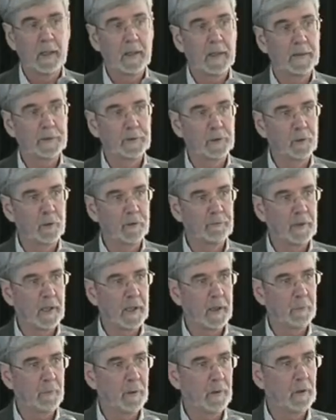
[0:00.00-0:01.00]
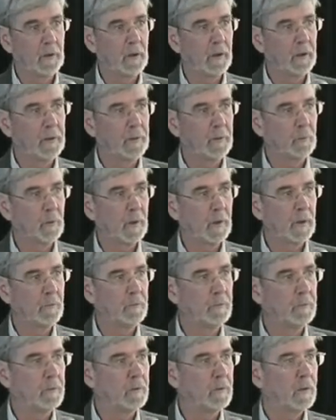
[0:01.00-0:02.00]
It's all available on the
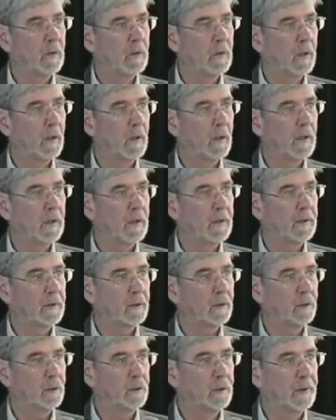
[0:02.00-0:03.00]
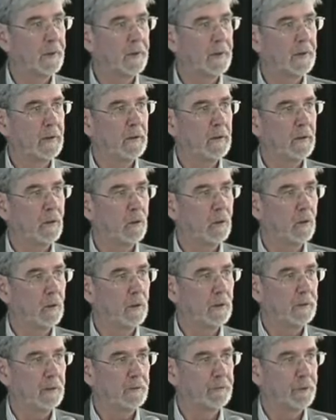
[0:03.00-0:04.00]
web, including
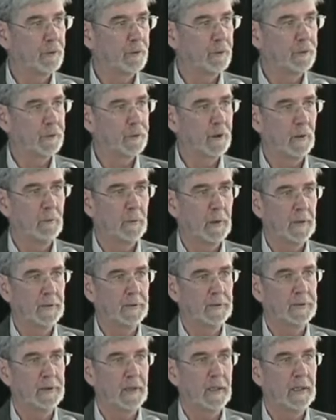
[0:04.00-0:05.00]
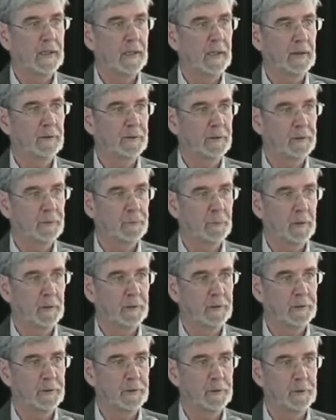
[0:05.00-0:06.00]
all the reviewers' comments and our
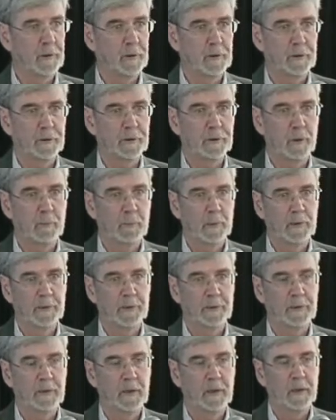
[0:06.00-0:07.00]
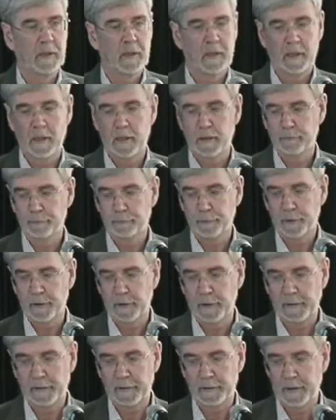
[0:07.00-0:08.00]
response to those comments,
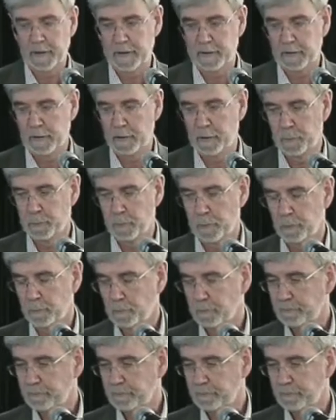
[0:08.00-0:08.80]
freely downloadable.